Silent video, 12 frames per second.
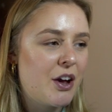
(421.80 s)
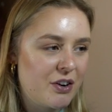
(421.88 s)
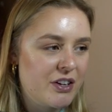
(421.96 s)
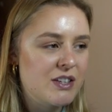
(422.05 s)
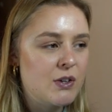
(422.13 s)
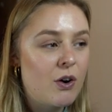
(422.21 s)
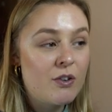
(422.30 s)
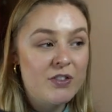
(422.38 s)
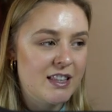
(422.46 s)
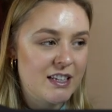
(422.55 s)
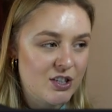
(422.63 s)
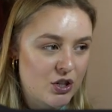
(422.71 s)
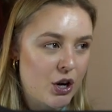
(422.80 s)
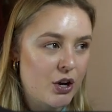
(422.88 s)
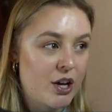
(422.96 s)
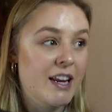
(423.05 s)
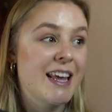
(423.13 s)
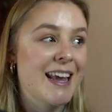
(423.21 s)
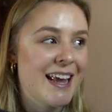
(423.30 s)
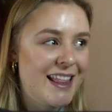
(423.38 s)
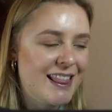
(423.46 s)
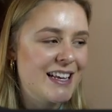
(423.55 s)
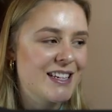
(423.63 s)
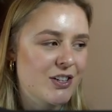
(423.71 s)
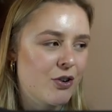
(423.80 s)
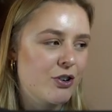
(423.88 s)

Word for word: owners of this token in this